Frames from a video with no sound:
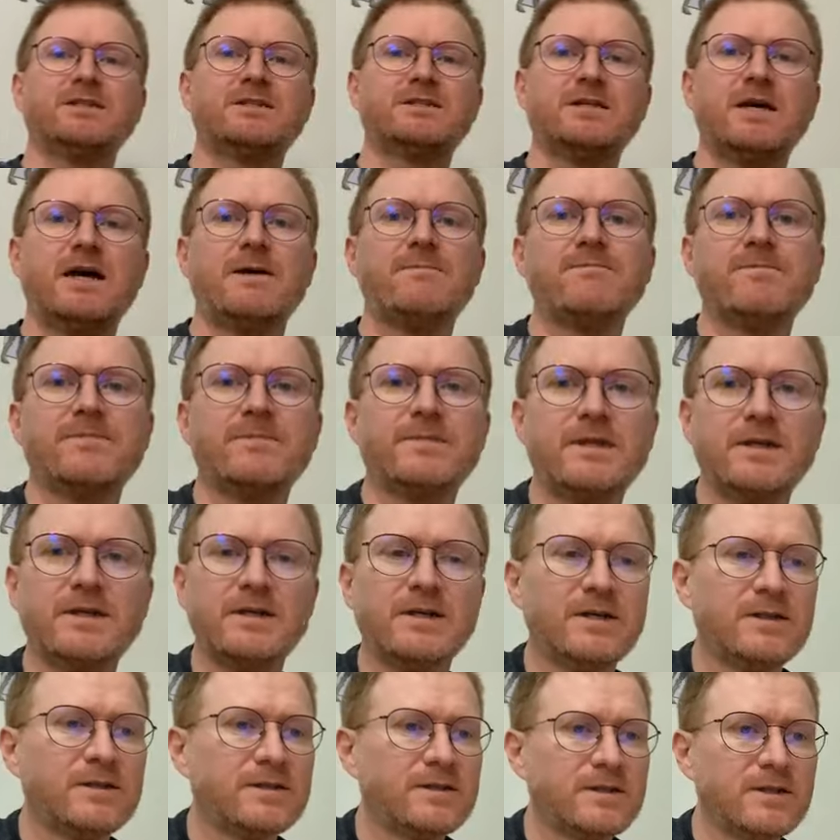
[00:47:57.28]
it's
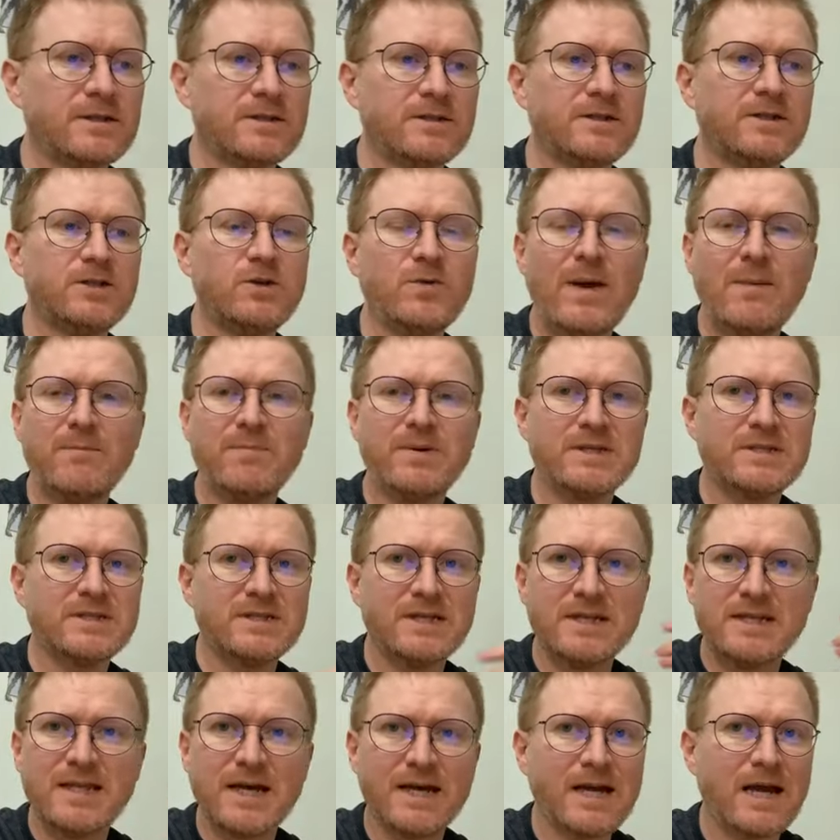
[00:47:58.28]
the new
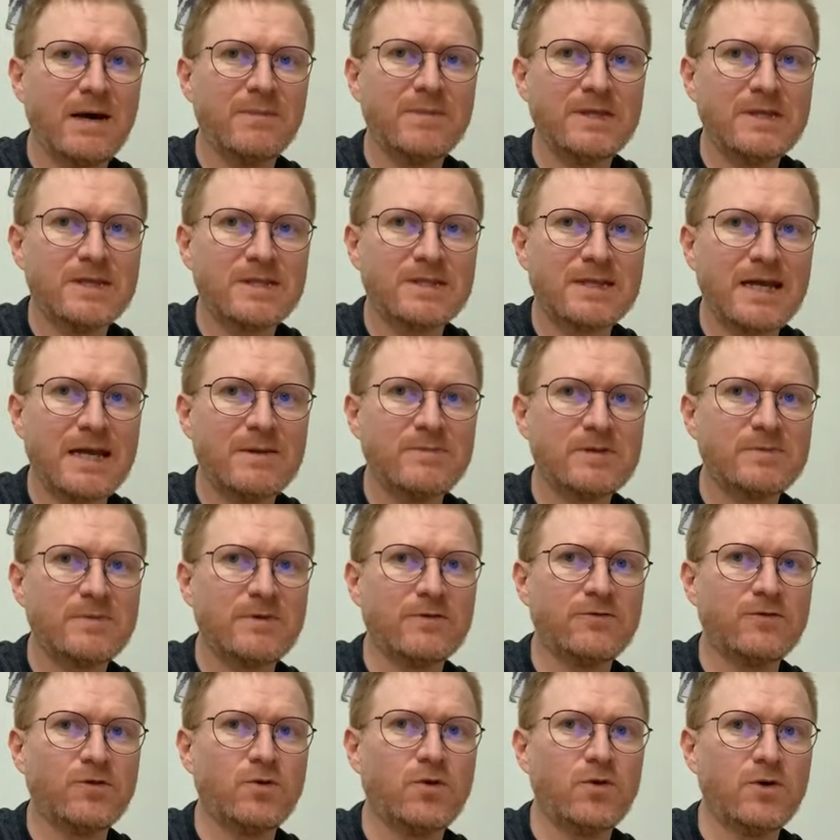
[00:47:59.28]
NPC. They come in the same
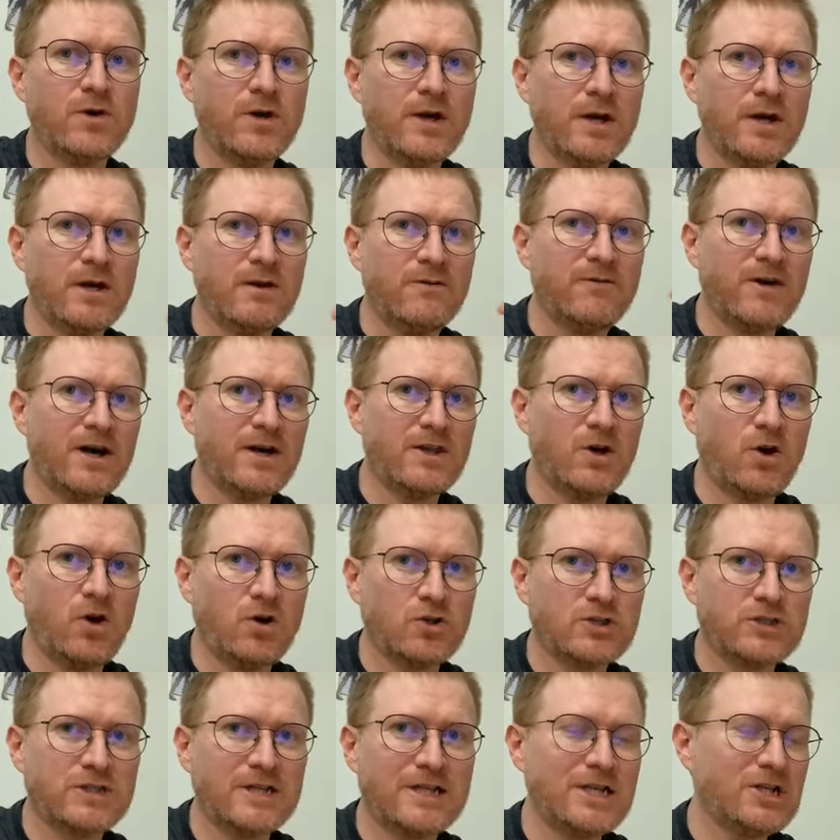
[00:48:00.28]
as before via
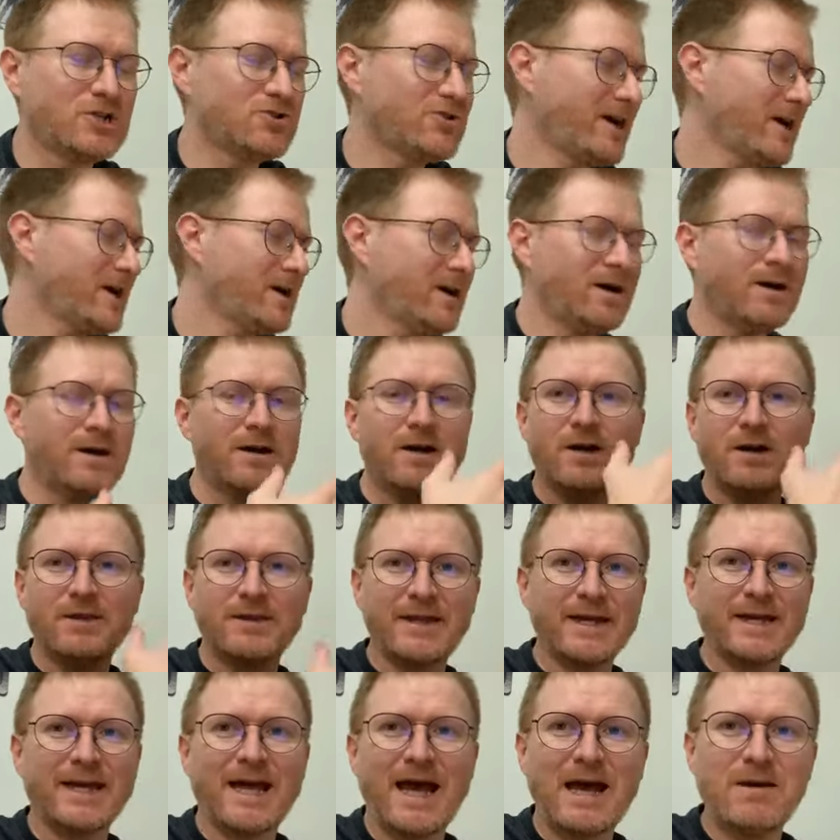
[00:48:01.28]
the hostility tracker.
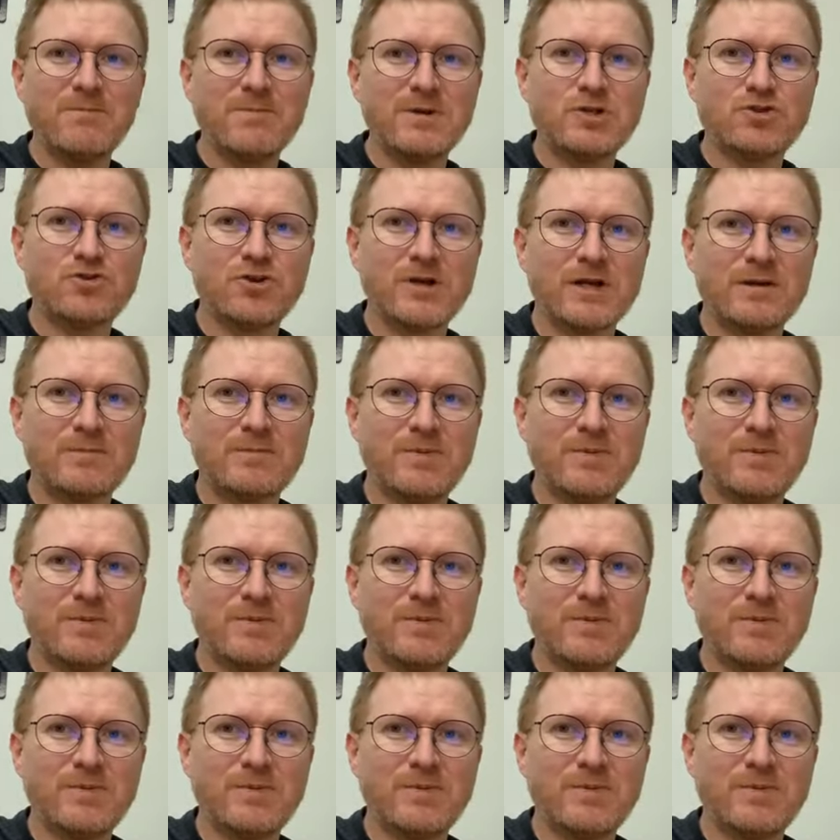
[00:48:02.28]
They can be